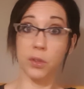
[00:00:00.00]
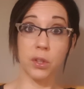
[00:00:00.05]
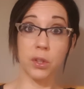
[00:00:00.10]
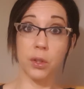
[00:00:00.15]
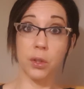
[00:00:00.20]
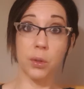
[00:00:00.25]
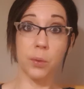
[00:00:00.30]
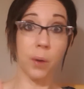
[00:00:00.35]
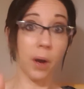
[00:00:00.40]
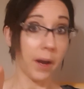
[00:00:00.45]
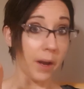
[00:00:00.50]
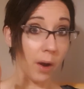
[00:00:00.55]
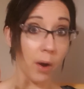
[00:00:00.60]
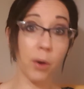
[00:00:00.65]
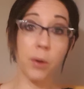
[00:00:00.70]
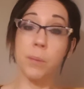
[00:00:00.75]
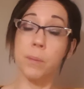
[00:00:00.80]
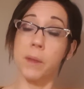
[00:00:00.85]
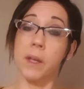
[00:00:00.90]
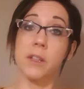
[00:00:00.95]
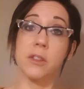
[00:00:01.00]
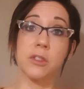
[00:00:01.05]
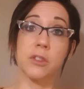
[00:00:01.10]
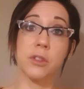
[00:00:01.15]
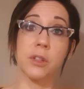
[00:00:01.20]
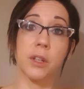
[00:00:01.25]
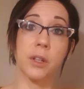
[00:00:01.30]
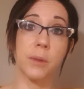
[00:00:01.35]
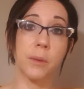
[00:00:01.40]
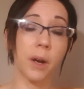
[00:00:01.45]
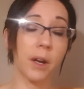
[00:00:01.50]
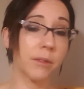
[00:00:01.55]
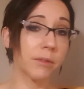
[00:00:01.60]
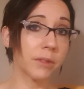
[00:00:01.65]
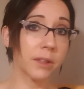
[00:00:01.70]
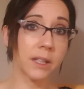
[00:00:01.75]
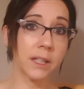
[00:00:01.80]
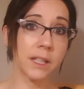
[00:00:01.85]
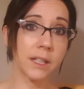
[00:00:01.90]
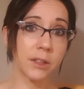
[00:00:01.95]
you, I hope that's true, I
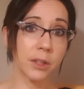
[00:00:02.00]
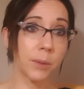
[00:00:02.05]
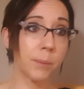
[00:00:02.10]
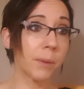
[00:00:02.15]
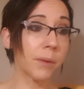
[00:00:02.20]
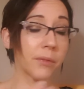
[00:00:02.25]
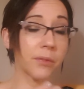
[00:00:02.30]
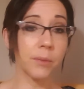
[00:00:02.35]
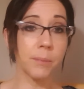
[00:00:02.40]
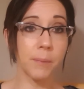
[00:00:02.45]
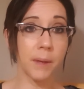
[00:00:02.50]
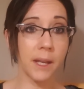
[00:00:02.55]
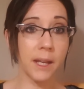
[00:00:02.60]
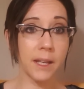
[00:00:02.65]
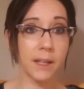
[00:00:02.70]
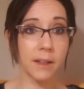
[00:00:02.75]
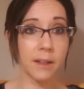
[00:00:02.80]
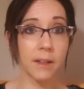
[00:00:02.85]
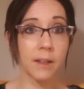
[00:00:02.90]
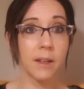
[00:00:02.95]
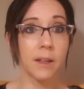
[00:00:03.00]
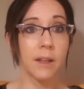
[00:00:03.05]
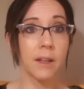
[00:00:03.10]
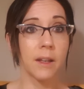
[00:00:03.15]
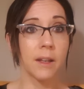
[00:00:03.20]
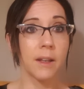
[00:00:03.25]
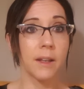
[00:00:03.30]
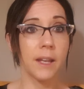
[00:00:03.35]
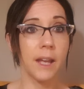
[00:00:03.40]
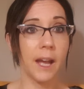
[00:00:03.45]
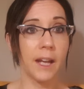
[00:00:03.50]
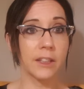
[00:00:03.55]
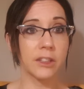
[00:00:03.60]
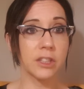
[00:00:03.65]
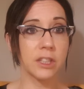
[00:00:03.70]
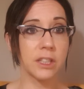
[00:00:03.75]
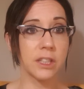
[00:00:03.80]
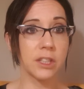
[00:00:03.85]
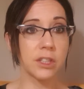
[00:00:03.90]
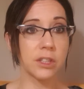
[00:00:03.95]
really do. But for me, it
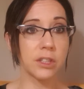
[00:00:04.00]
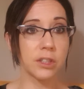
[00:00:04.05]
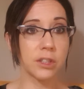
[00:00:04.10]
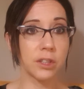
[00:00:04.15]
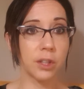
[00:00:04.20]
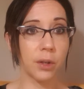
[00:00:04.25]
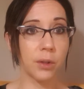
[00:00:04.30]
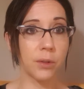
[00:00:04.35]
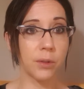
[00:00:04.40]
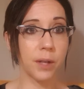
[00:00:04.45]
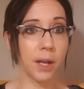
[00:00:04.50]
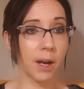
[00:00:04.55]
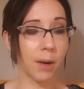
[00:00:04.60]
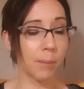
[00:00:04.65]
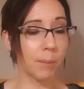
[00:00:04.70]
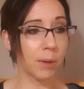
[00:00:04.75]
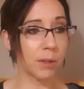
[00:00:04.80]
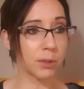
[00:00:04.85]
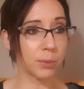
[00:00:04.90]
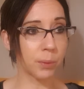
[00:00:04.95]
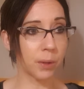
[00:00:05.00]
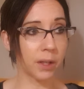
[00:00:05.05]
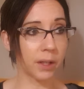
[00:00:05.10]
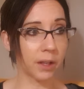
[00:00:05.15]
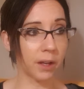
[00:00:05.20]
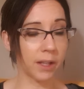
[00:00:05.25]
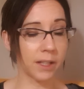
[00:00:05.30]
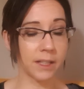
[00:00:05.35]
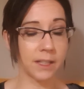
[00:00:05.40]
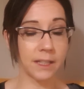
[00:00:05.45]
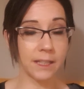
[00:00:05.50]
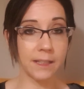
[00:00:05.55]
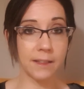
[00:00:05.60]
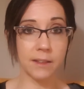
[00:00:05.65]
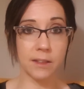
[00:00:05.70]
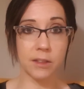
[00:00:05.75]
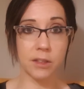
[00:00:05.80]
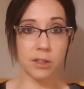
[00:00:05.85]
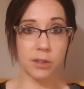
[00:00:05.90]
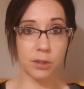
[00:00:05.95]
actually showed how much work I
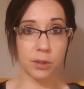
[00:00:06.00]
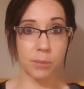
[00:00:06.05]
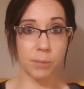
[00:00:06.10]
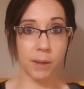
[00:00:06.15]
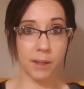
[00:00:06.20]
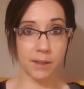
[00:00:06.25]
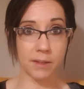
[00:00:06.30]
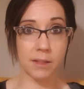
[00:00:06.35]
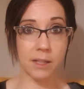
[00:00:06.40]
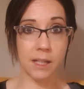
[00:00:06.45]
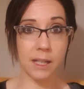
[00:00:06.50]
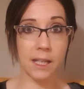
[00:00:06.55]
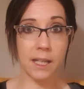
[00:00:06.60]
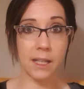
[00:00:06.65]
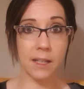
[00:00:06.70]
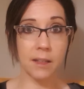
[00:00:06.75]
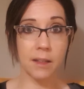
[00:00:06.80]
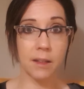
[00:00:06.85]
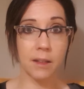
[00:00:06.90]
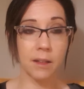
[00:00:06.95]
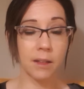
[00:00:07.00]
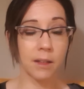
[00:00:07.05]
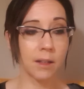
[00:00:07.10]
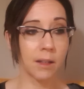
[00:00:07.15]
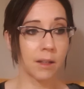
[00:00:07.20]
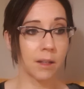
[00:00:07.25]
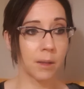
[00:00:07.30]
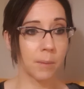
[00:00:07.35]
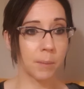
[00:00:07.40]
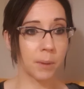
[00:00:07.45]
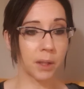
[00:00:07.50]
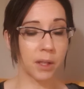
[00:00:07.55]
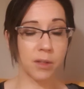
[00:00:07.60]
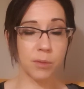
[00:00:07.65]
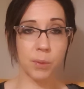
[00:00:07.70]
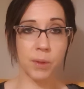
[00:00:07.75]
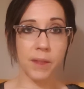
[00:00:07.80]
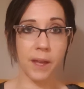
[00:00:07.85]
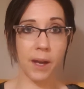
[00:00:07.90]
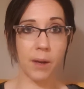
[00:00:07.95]
needed to do mentally, because
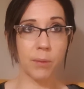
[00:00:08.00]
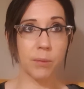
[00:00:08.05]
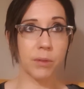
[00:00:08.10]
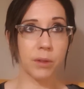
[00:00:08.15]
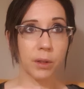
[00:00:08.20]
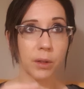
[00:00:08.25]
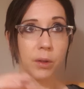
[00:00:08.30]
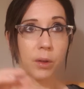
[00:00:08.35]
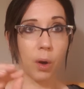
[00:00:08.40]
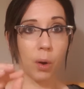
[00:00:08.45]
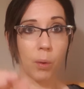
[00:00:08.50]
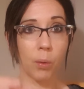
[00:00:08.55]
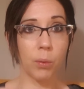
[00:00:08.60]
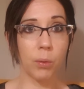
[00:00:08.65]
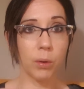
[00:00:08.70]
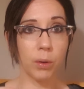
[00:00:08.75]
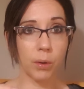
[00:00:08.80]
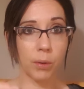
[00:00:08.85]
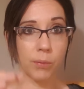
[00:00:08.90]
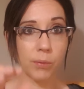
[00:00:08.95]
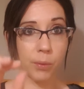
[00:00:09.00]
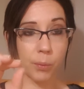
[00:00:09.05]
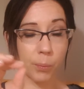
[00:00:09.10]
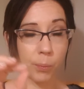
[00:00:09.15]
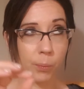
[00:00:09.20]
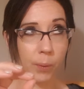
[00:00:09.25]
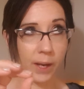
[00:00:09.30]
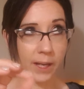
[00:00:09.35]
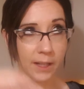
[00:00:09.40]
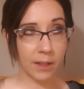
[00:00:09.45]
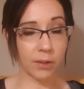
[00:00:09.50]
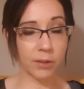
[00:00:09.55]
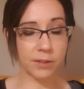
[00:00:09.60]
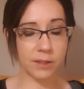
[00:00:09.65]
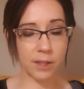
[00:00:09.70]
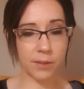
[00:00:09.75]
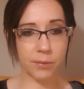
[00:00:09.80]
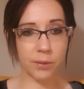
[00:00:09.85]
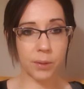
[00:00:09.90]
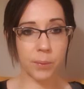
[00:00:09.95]
without the goal of a weight loss
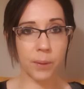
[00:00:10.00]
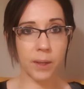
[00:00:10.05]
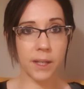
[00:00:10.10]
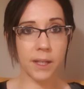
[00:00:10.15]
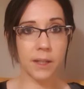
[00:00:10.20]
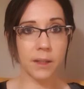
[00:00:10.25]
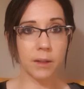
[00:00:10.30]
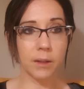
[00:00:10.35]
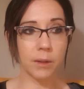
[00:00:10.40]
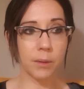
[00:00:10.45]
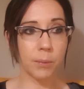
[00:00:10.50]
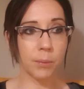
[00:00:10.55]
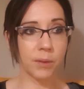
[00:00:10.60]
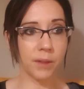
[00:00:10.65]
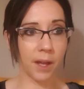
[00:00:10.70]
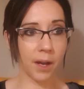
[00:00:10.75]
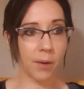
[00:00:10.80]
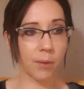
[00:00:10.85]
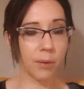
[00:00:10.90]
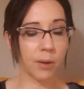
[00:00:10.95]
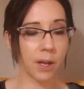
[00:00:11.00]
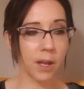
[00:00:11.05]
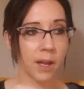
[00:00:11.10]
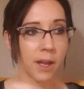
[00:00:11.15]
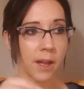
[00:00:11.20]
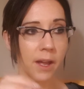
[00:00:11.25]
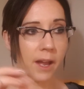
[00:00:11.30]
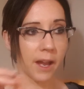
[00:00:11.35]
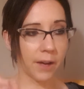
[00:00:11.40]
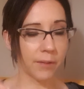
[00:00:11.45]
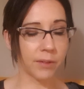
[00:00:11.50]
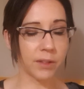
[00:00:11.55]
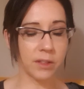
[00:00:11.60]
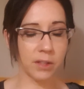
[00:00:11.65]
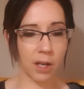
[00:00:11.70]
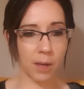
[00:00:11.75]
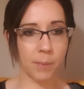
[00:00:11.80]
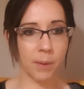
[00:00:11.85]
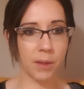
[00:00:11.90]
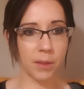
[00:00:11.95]
every week, without every
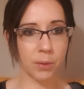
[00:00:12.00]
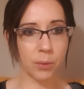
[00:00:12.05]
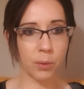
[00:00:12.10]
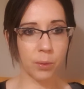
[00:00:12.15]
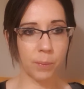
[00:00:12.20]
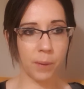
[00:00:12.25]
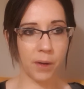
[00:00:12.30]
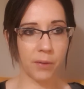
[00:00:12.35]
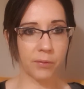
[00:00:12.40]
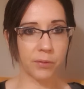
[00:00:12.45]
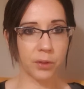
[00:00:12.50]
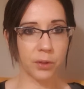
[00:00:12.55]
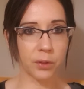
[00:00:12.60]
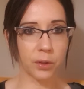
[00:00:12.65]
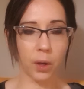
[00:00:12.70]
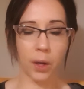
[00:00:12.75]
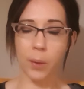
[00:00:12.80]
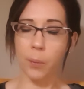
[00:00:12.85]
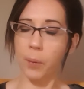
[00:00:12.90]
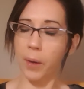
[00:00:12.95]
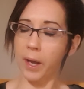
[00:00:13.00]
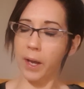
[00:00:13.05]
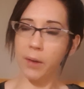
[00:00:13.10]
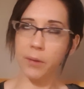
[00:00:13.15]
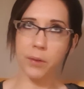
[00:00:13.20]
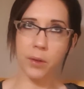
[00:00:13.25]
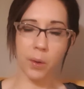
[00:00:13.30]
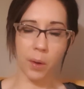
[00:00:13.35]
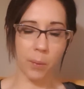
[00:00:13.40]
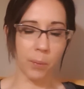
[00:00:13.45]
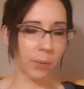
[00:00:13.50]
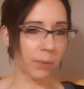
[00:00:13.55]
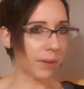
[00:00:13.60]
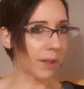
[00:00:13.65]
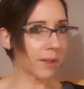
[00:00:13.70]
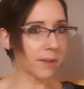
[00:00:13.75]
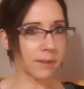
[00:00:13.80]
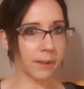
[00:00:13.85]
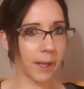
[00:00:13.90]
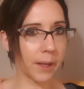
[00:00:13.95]
time I thought about food going, well, no, I want
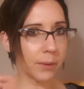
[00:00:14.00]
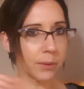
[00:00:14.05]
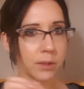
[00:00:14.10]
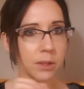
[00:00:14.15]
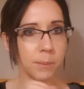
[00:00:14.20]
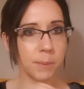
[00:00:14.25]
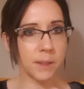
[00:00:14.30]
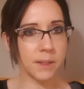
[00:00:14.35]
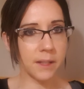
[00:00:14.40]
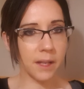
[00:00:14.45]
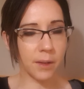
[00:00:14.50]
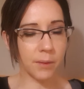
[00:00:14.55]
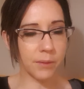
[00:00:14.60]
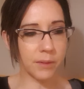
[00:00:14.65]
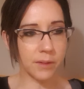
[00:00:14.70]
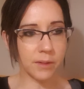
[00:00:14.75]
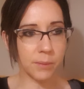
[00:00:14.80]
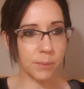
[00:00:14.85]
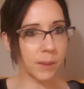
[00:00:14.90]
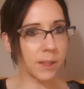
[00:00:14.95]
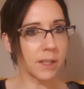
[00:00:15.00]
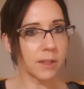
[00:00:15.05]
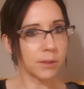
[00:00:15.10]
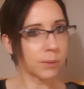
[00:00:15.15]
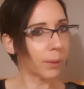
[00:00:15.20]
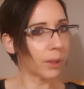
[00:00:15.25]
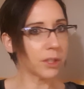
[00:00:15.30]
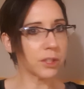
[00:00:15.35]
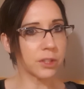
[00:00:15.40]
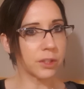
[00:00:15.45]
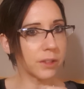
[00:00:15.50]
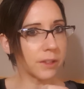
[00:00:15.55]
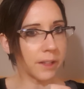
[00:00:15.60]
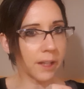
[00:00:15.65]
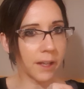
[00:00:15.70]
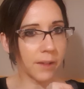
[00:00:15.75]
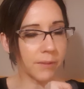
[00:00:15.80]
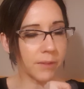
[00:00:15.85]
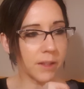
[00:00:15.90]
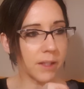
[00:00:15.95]
that scale to be down this week, so I shouldn't
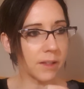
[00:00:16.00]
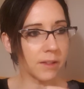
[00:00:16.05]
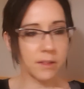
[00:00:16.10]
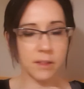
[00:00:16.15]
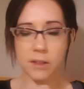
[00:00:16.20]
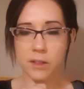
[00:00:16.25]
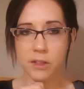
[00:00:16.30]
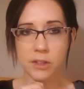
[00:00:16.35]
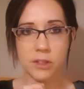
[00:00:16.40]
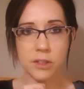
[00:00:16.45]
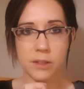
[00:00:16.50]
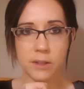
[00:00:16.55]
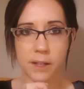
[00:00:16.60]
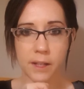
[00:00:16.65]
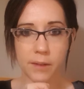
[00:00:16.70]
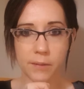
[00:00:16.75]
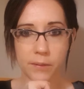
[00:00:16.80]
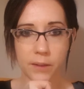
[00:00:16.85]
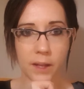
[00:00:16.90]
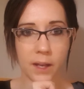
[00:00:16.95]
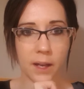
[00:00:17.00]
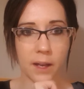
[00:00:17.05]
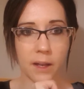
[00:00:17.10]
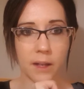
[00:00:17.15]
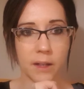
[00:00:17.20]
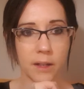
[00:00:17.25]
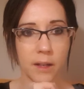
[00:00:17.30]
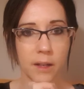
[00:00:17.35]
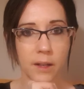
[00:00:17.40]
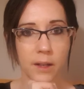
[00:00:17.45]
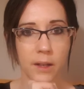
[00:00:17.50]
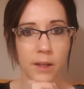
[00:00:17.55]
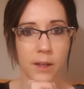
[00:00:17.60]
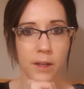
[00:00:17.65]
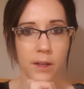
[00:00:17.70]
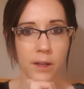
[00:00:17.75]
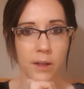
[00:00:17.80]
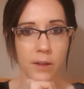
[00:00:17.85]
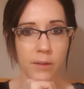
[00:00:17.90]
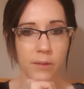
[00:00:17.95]
have this and I shouldn't have that.
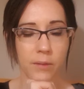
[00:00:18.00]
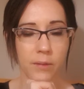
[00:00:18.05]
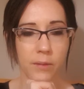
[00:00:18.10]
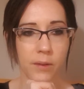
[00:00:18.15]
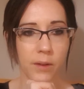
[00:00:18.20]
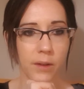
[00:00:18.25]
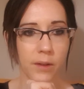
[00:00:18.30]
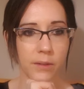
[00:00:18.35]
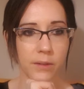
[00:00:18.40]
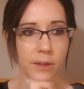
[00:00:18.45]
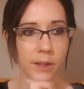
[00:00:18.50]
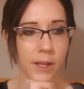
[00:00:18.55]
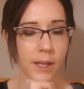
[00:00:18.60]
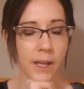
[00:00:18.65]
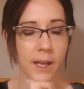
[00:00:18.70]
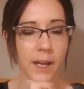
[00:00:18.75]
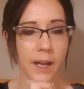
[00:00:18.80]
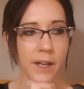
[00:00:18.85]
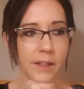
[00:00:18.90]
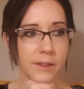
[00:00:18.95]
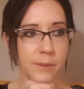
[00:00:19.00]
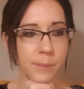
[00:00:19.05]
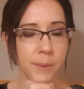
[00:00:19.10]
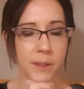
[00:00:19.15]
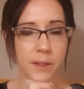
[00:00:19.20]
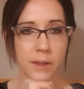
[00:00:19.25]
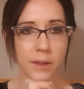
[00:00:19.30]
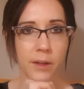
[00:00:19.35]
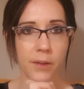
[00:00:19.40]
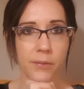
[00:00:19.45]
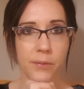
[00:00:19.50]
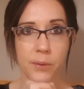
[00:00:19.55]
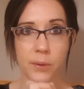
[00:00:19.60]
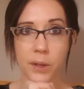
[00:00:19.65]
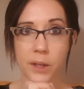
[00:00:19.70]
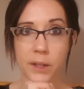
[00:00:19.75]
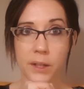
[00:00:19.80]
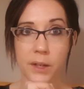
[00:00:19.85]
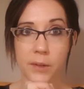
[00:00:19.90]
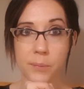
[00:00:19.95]
It has been, I feel
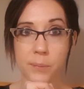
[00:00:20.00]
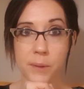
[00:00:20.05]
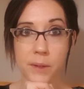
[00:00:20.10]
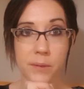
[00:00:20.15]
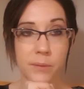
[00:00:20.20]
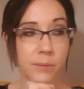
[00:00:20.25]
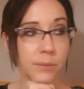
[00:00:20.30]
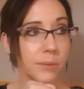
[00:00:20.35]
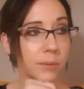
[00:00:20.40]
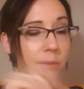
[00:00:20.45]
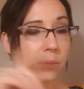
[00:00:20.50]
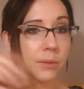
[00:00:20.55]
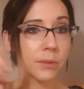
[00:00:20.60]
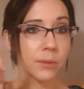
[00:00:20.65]
like I've been